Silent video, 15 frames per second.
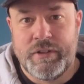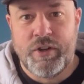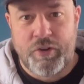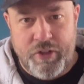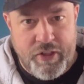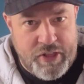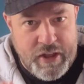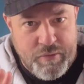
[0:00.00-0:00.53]
You know,
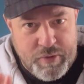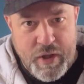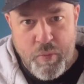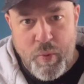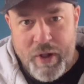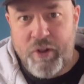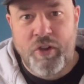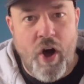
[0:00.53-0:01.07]
that they
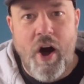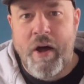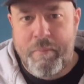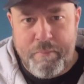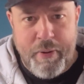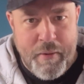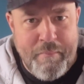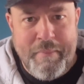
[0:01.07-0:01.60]
will
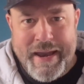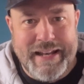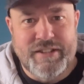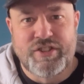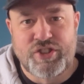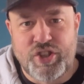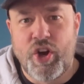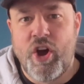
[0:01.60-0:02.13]
not
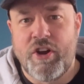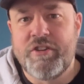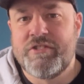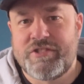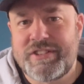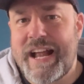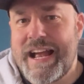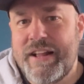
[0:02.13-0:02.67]
permit certain
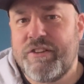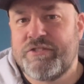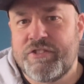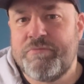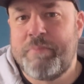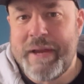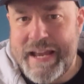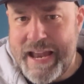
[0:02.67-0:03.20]
styles
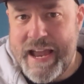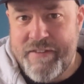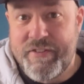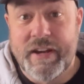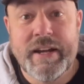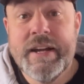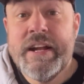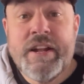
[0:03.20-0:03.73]
of
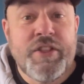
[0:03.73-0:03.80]
behaviour.